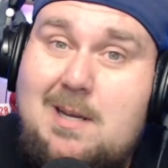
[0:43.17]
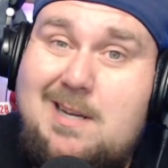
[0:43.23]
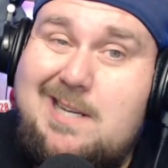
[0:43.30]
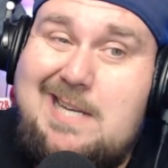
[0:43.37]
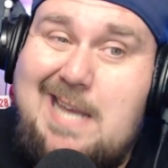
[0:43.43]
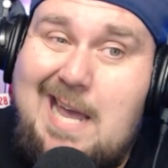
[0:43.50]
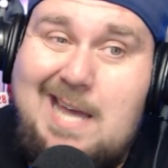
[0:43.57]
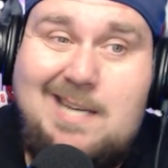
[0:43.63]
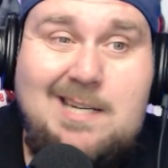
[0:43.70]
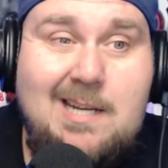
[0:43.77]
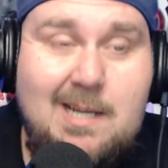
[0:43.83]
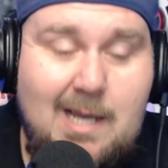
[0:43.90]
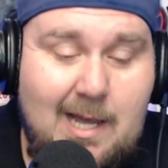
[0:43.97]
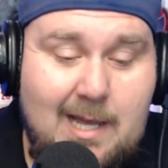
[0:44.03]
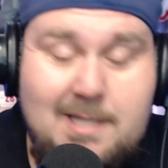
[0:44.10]
yet,
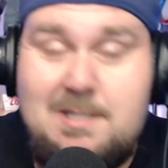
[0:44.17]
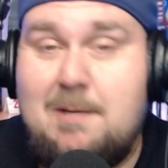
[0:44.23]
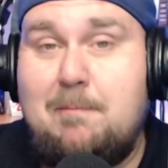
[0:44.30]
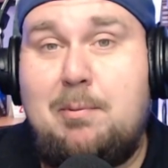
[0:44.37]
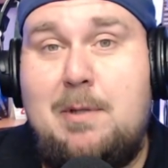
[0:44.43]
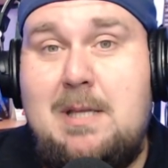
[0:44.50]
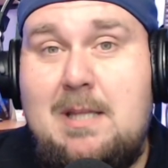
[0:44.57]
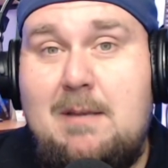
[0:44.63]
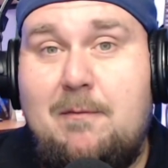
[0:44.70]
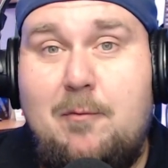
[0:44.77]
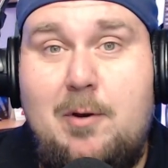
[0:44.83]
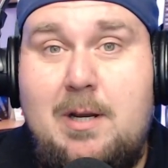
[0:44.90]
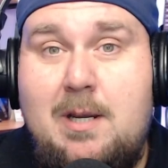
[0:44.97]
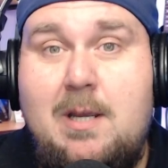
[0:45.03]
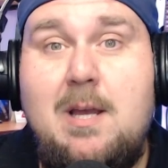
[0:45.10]
it's completely
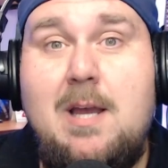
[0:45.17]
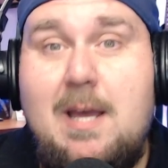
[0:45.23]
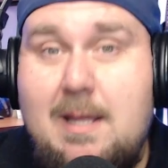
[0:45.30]
free,